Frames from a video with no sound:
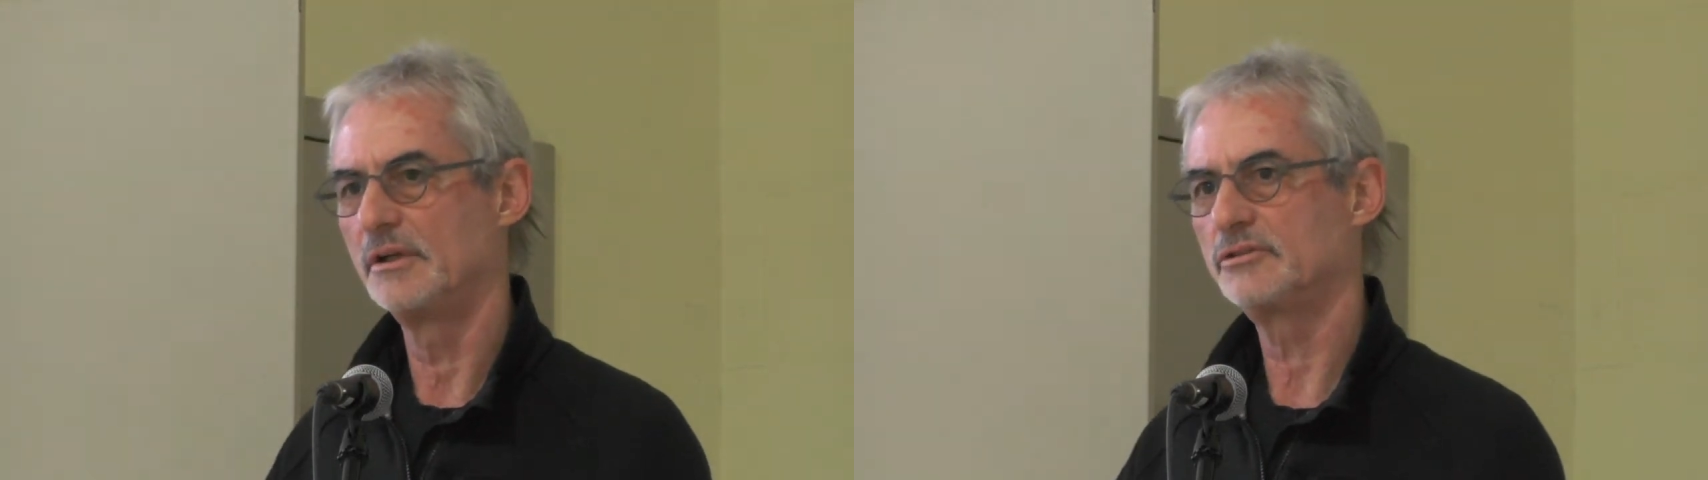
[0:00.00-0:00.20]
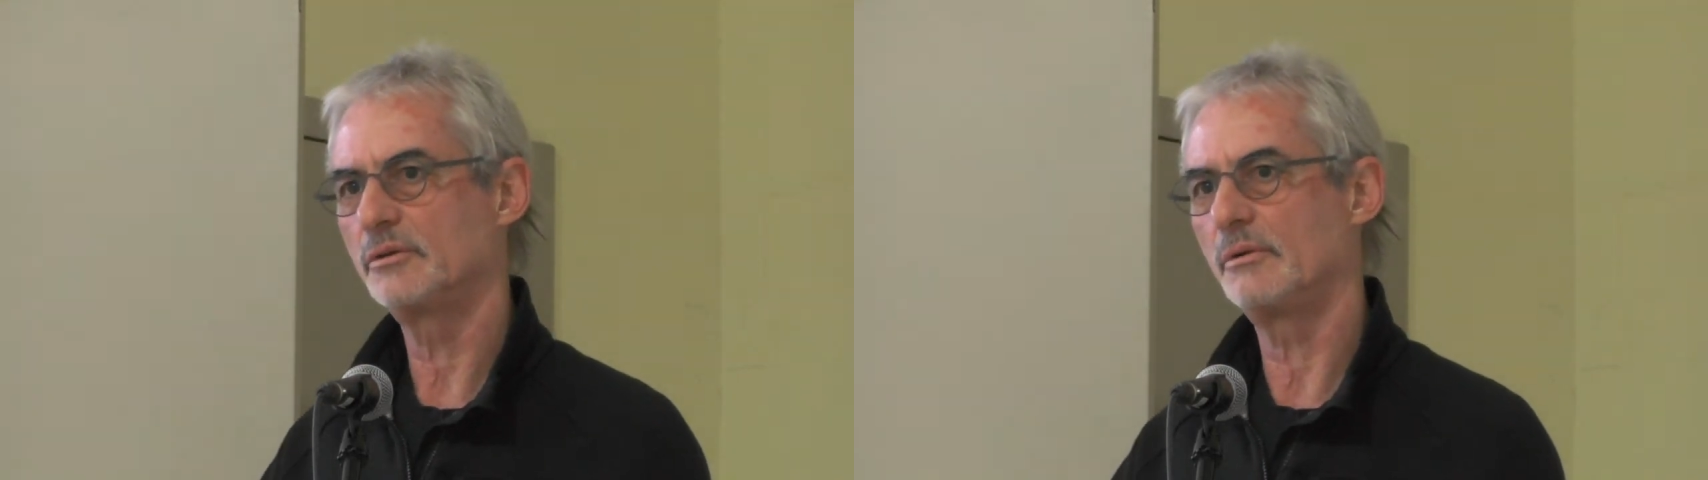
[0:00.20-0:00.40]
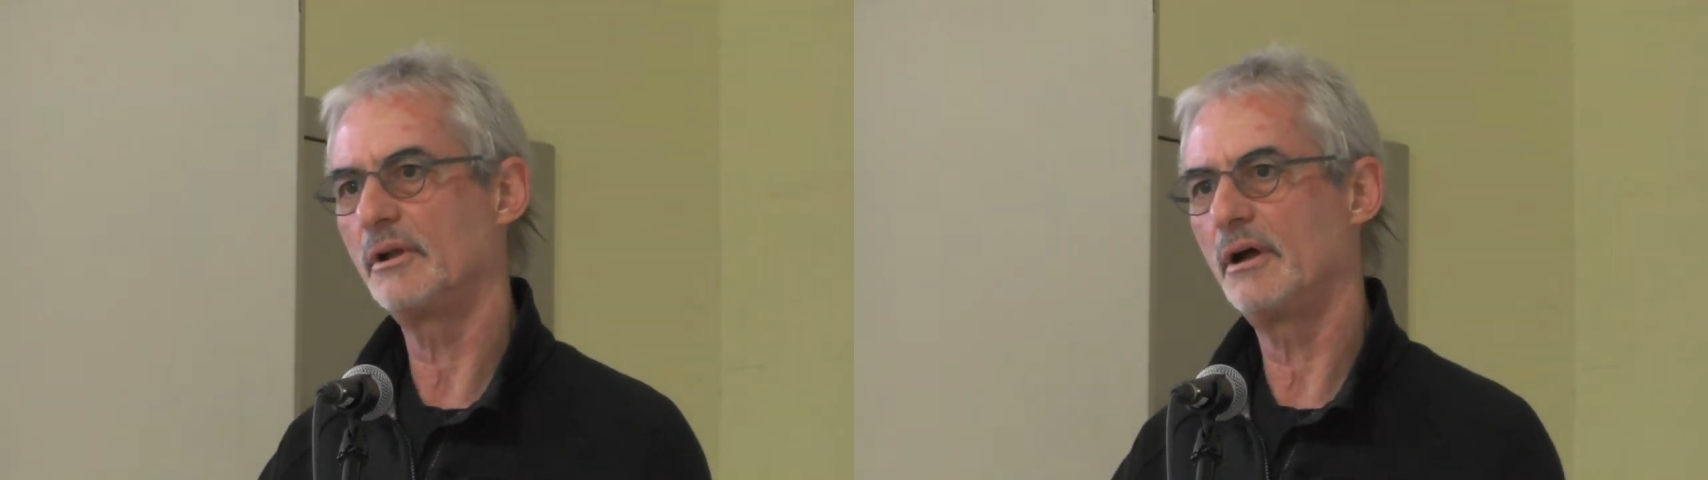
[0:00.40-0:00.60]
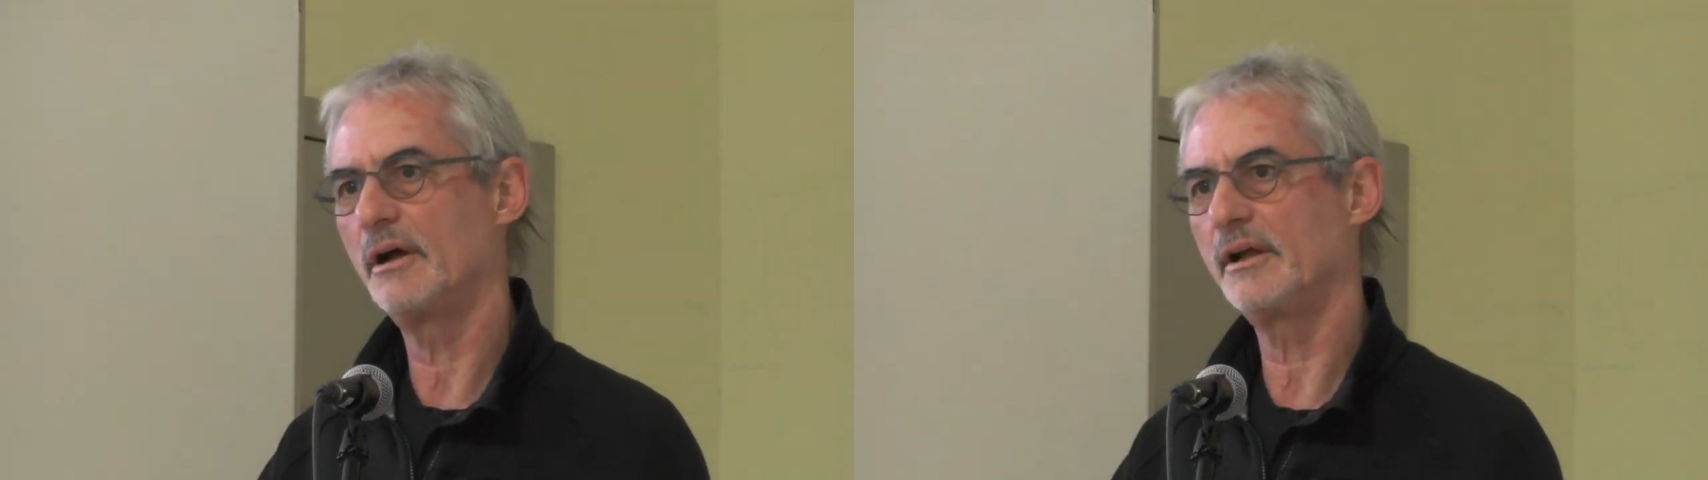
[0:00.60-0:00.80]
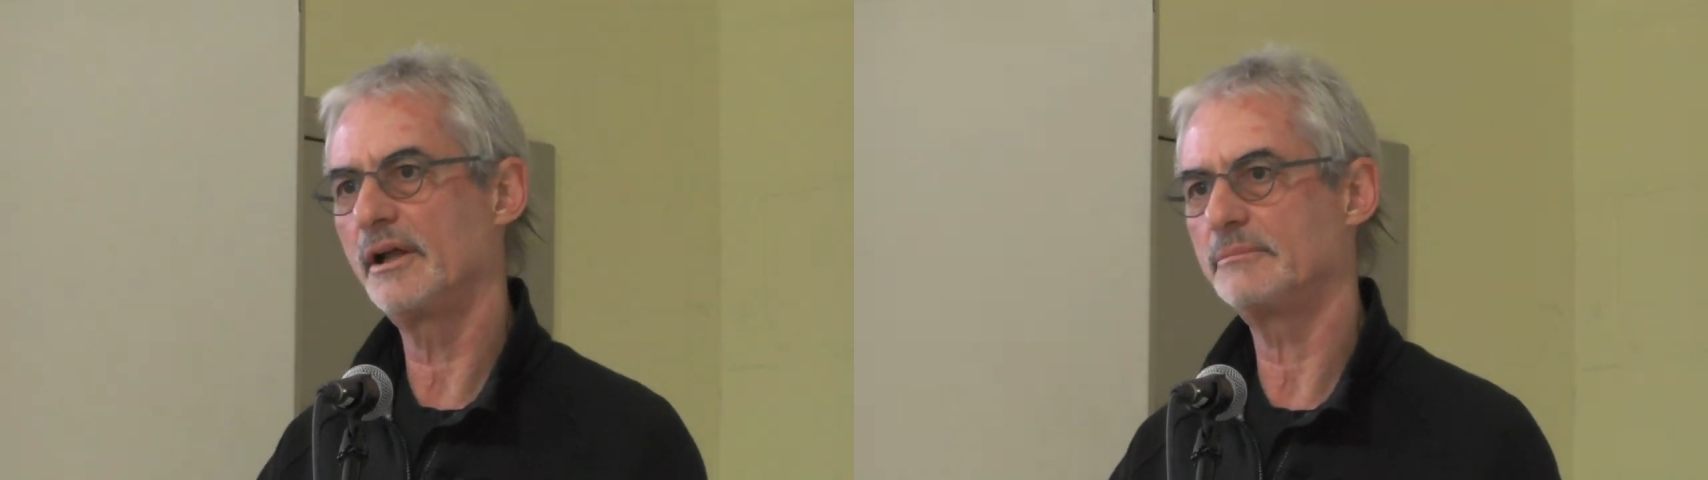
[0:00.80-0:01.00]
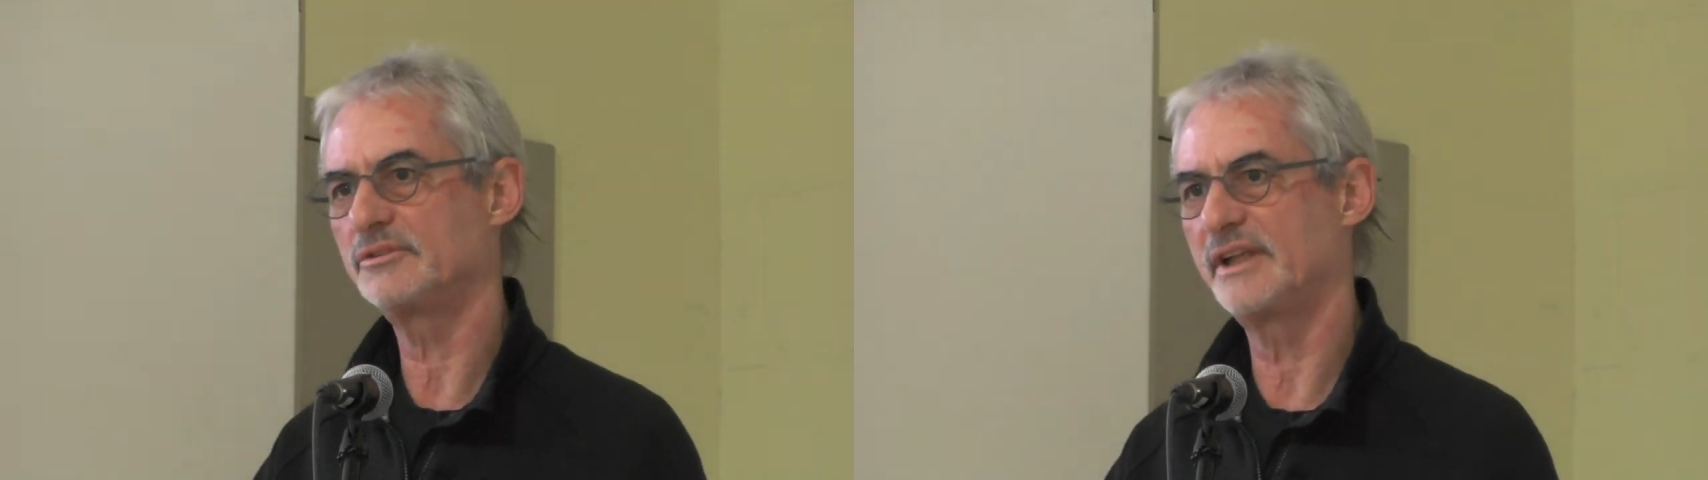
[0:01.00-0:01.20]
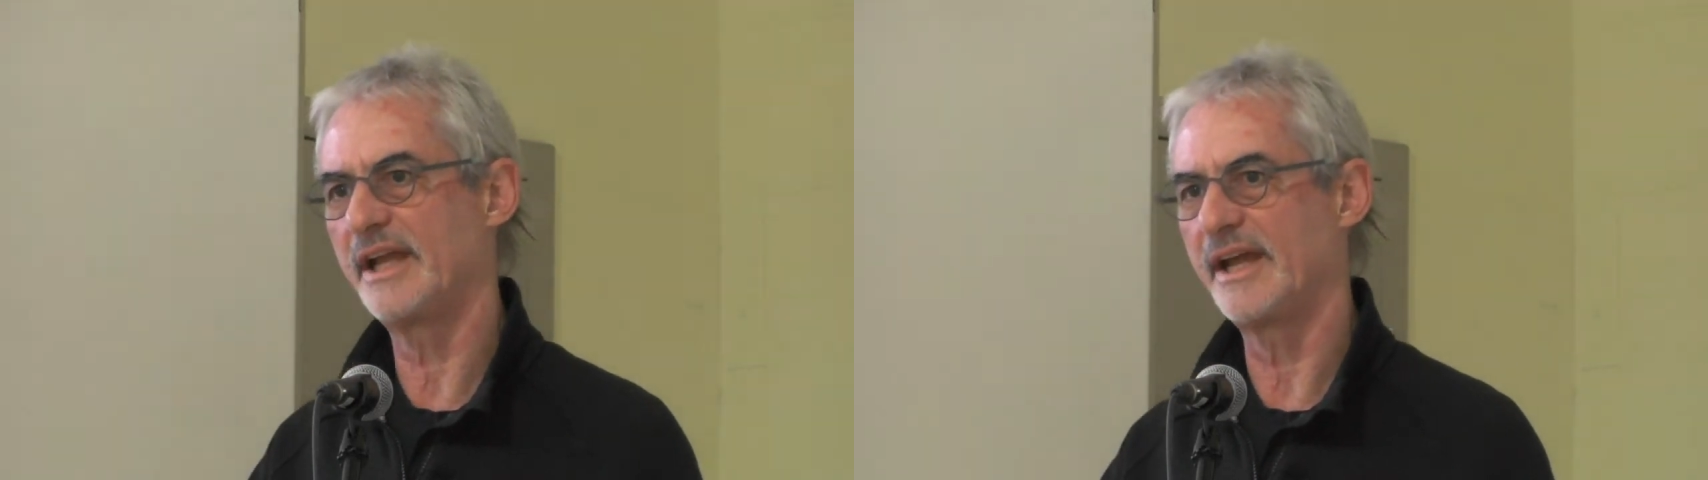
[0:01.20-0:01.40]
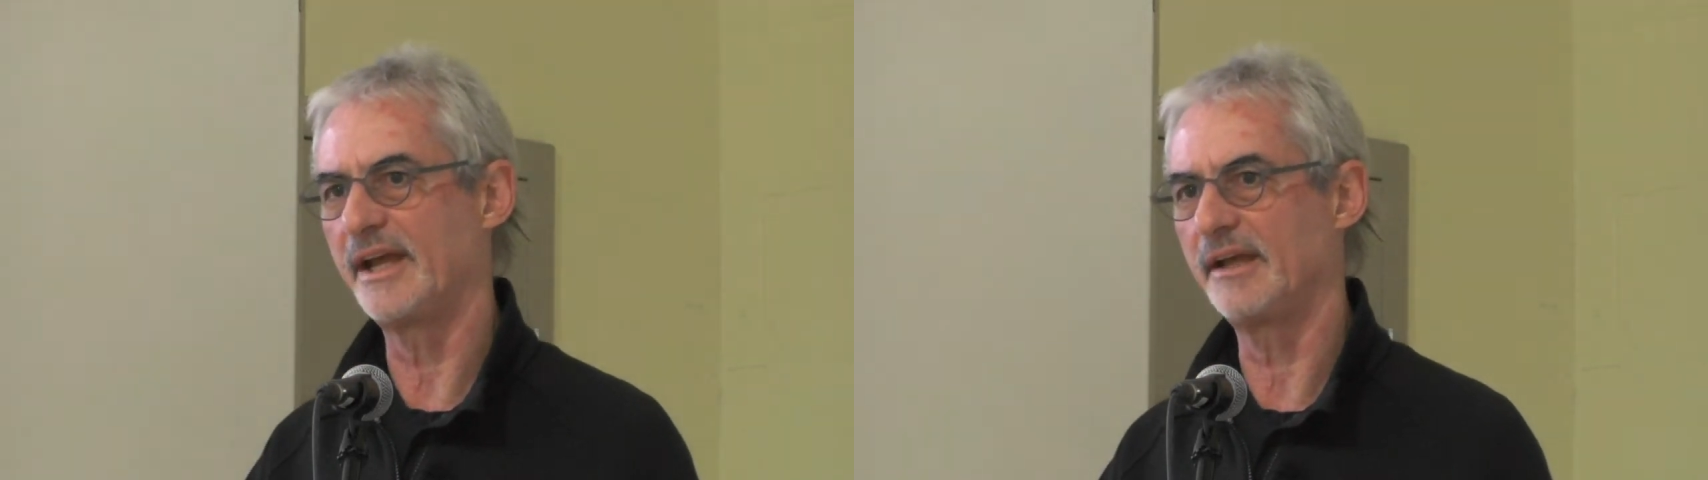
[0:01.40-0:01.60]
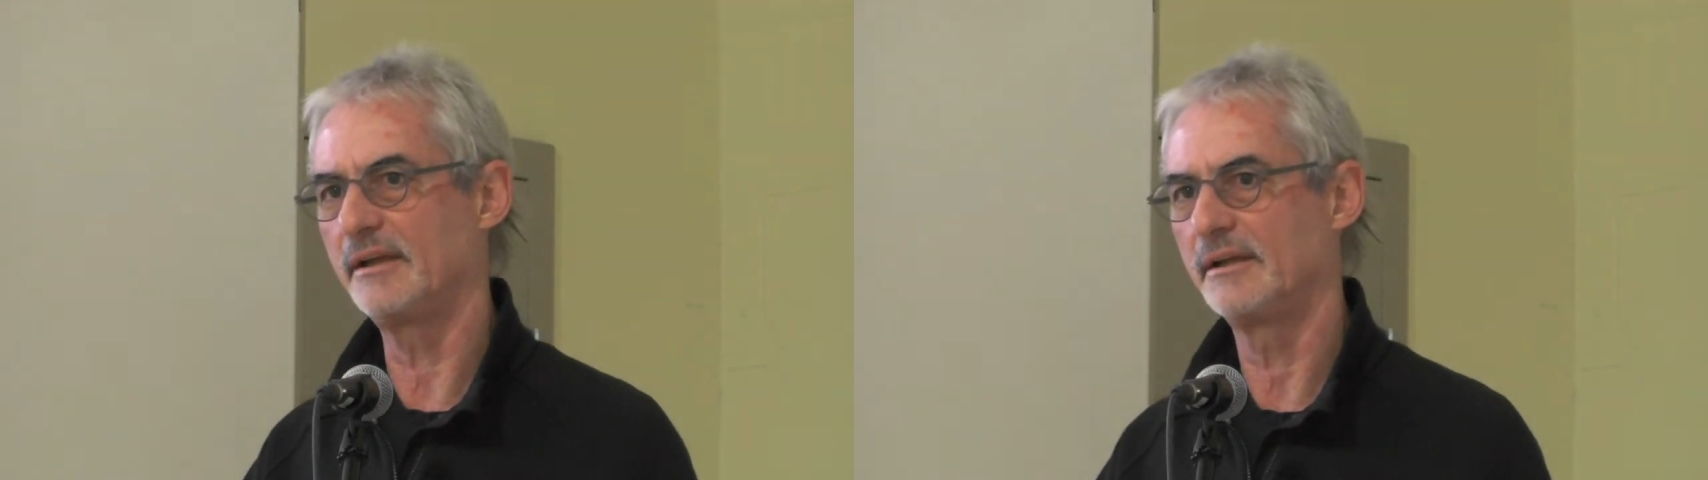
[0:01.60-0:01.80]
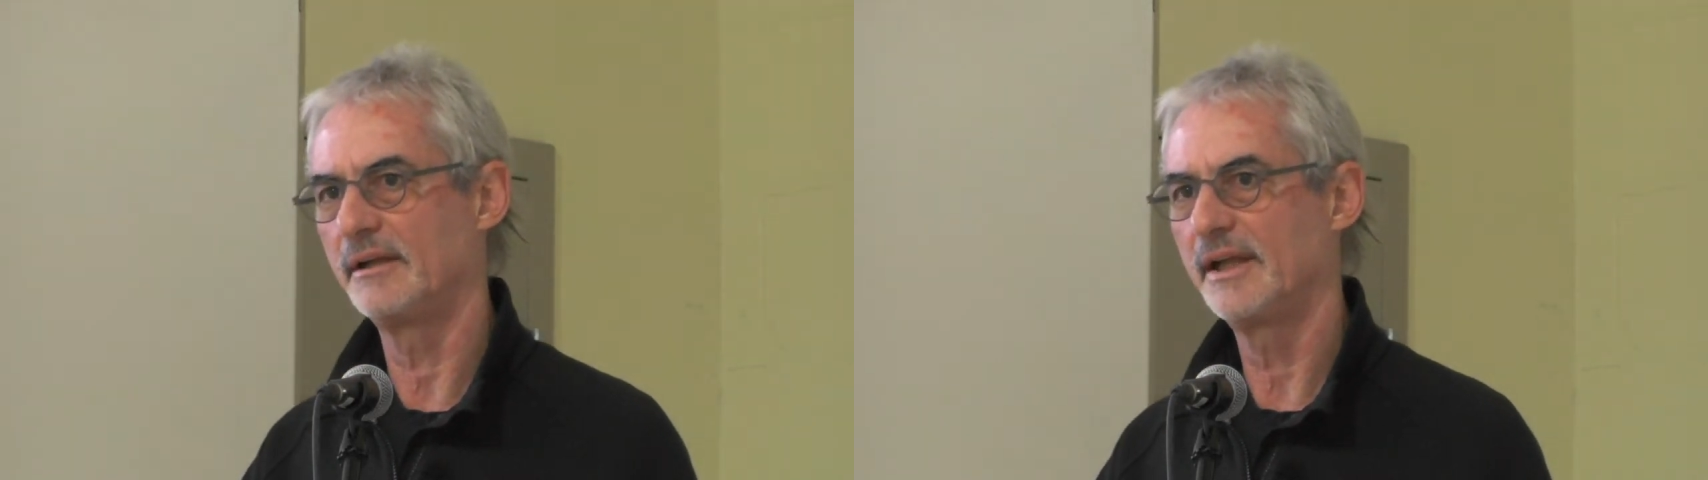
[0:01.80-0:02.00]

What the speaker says: So along comes Day.